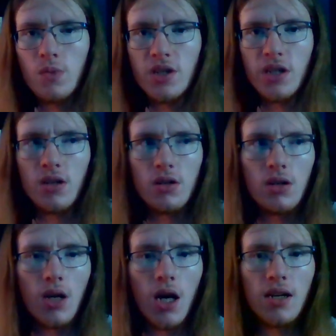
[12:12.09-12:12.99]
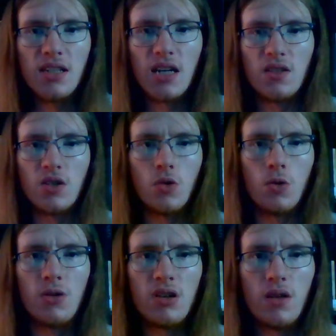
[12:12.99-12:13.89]
when they're on death's
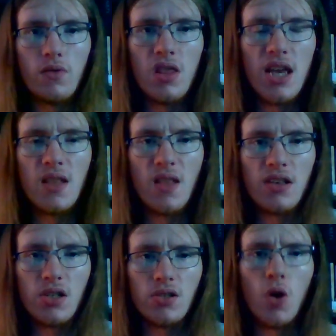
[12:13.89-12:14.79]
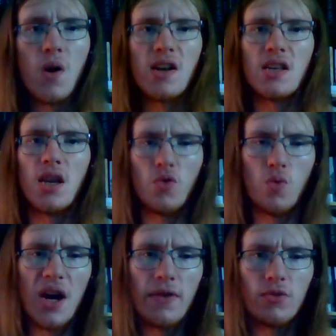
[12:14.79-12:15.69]
door, even then they still want to get
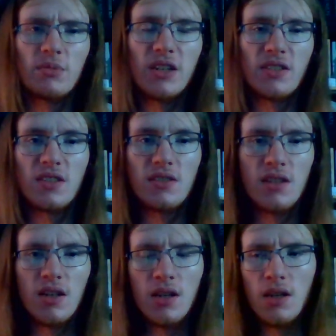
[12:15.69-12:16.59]
away from us.